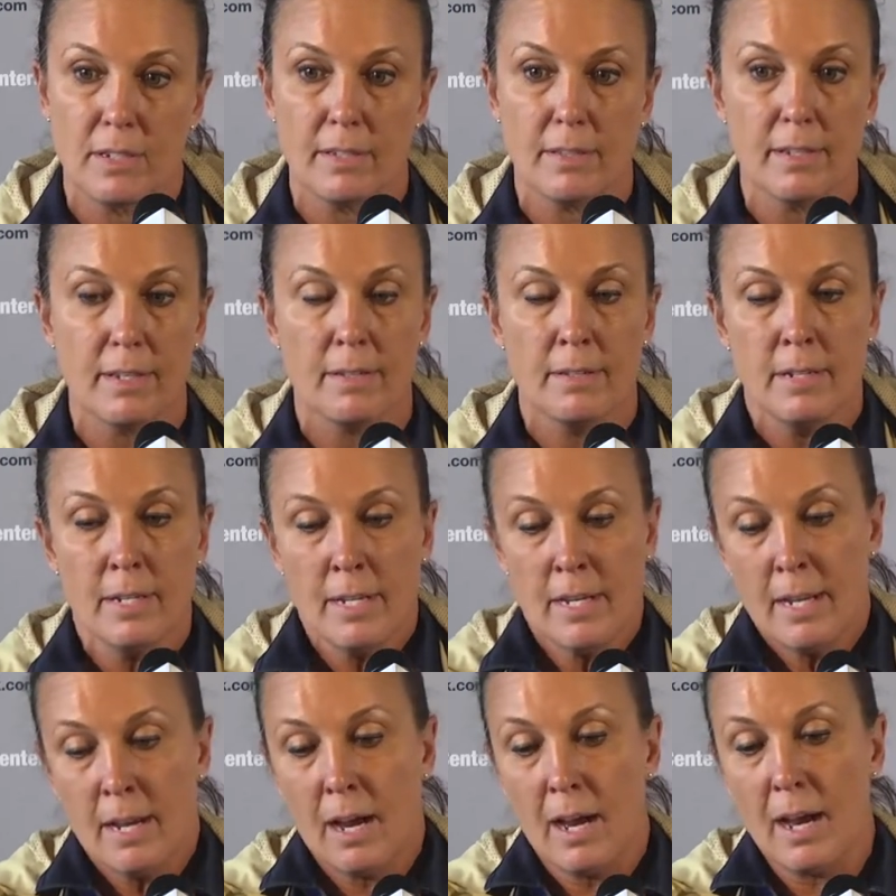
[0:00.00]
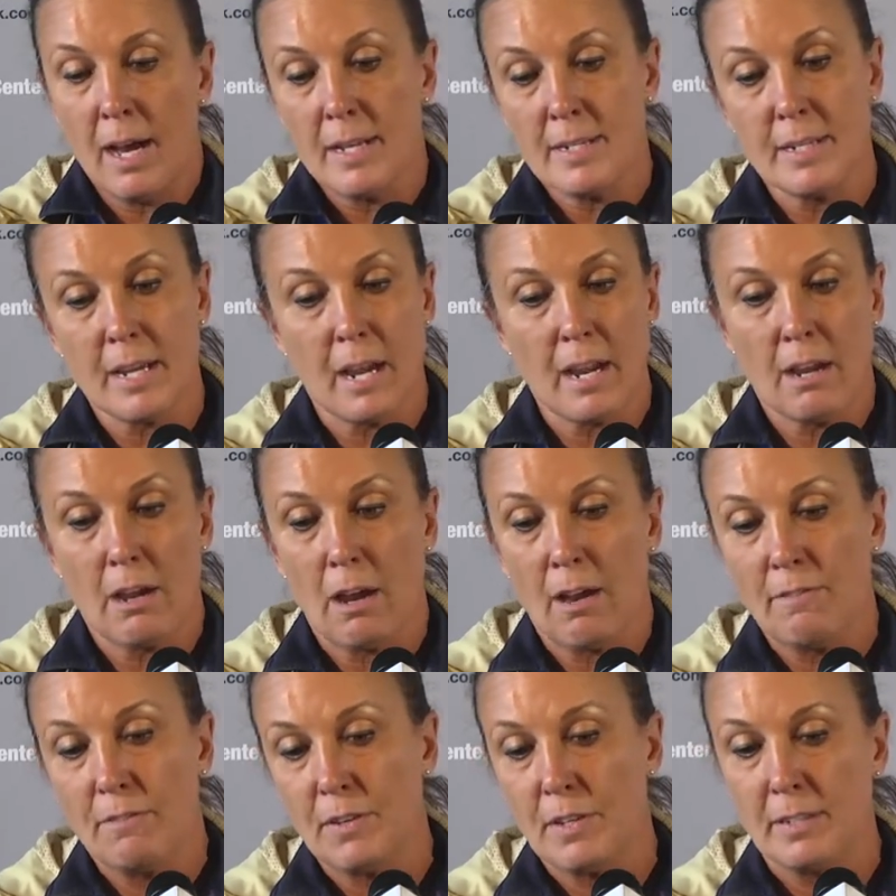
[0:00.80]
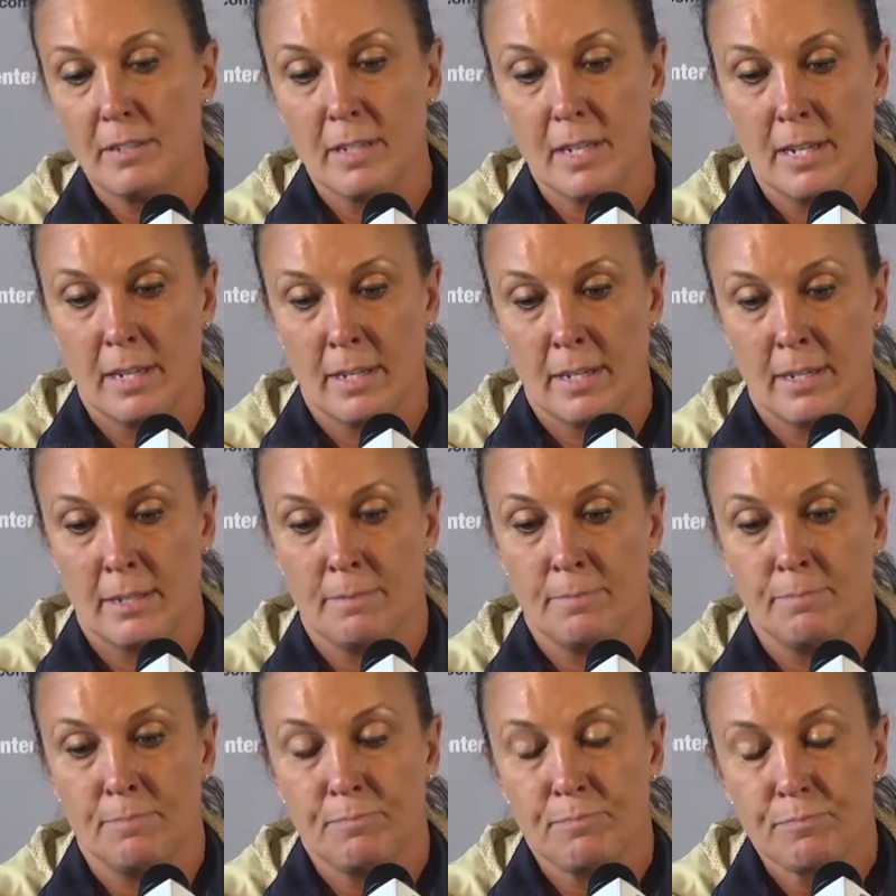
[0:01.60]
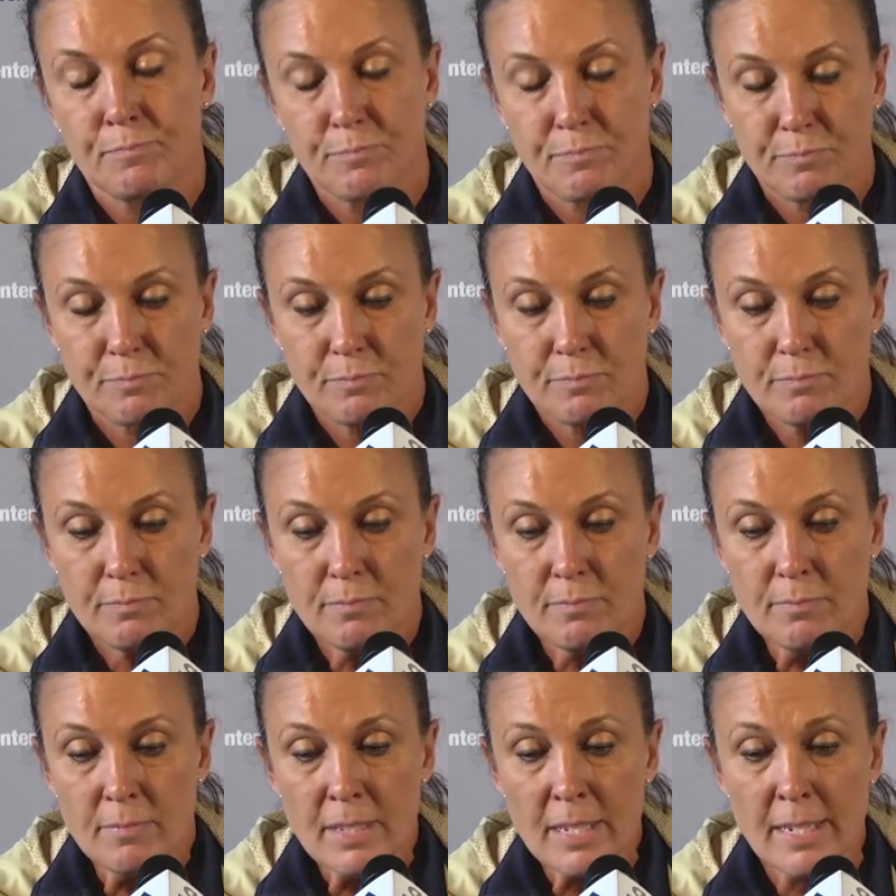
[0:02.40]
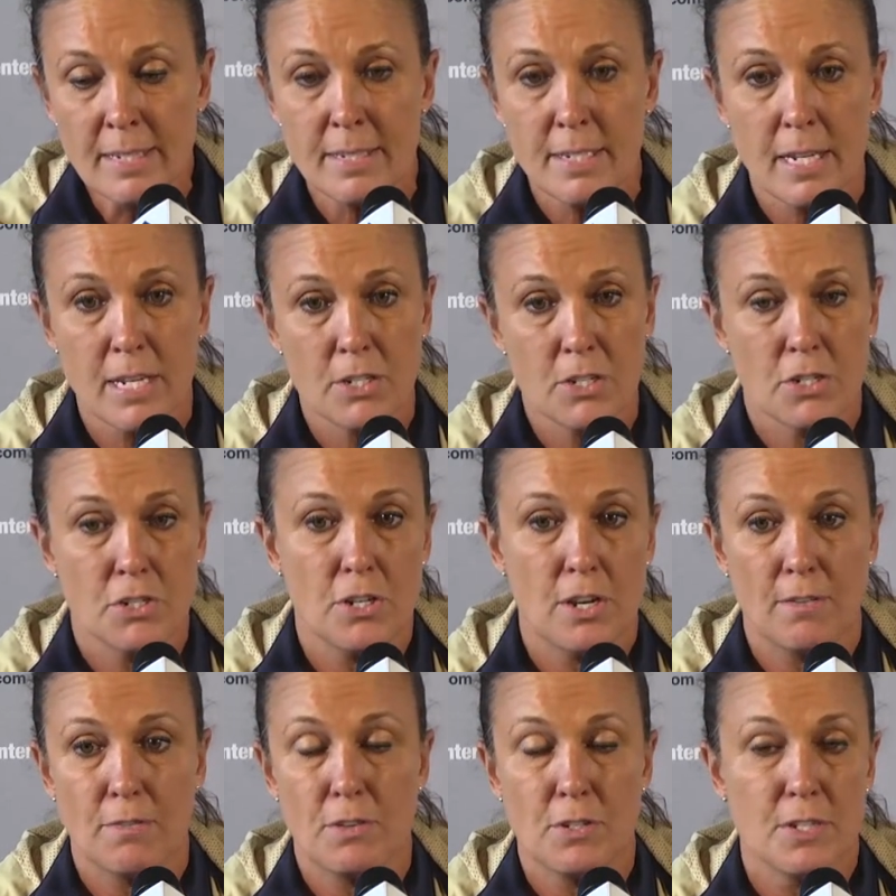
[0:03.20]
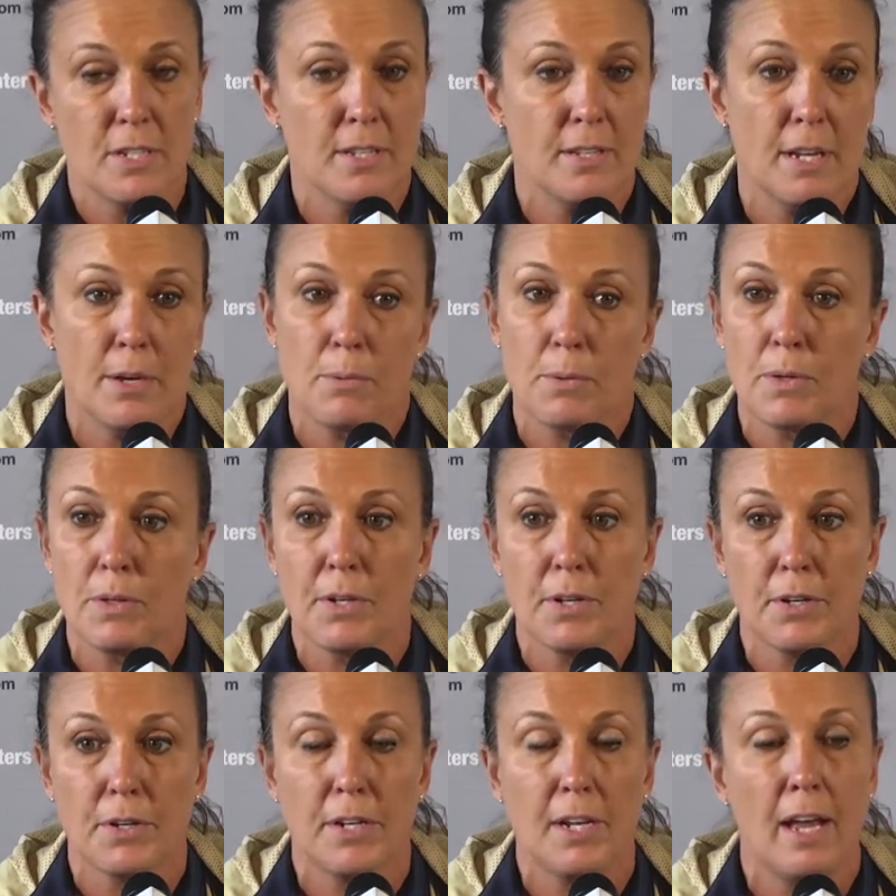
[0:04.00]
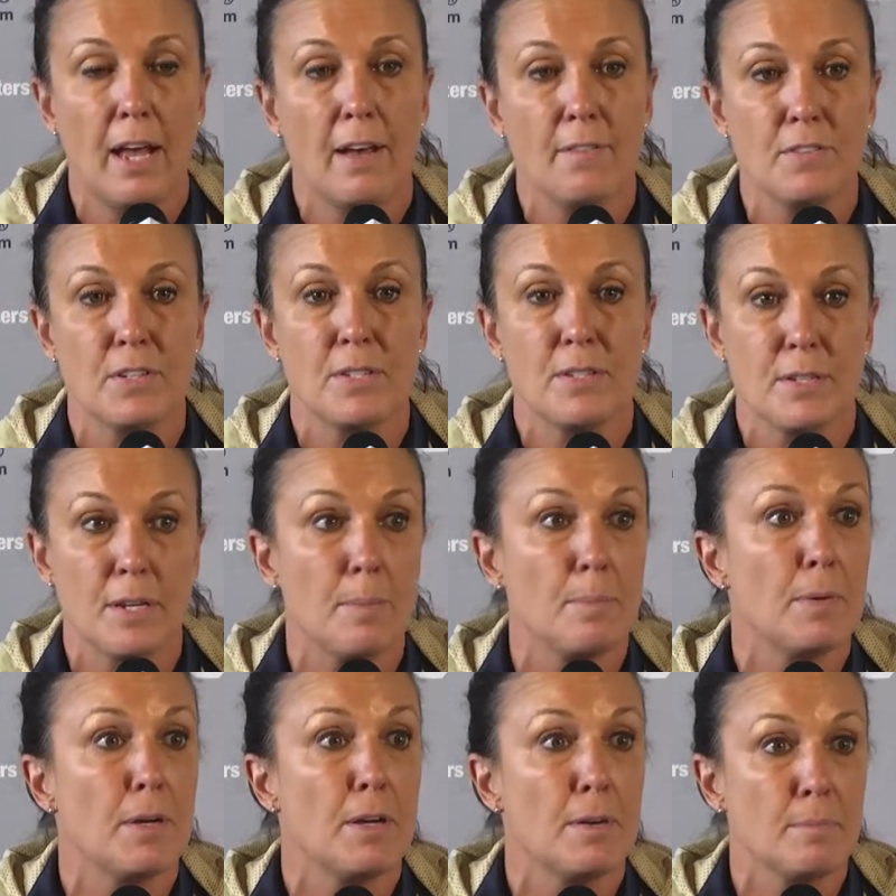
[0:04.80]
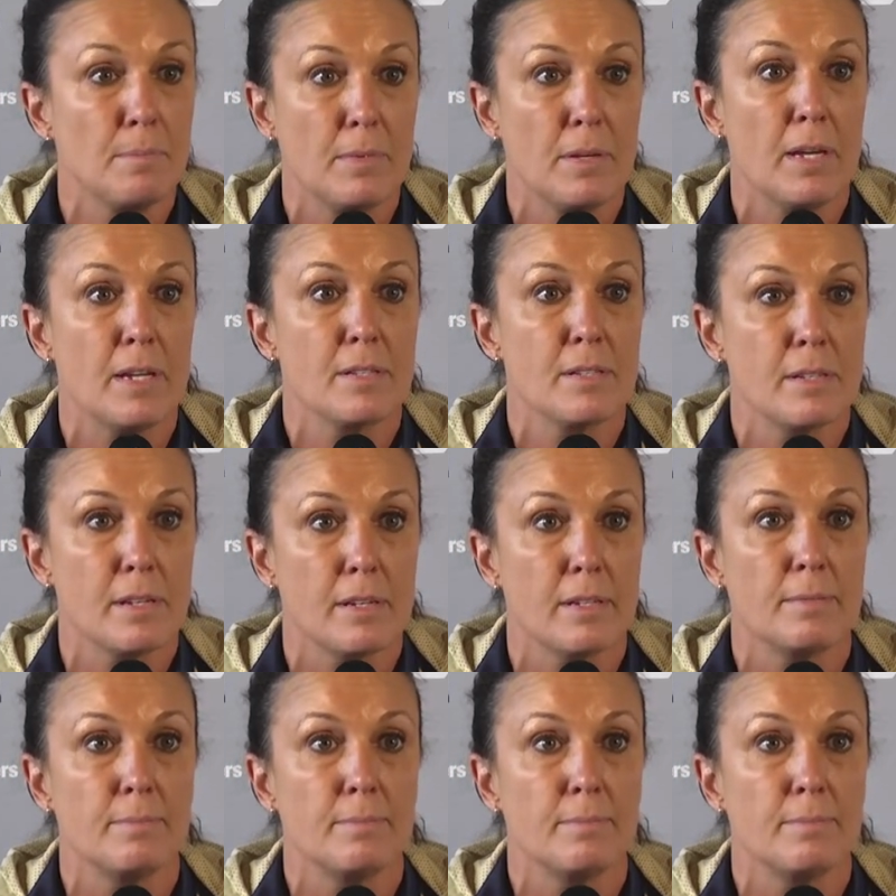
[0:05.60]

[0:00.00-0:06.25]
And then Ann Dioff and De'Asia Jefferson, they really are going to have to step up as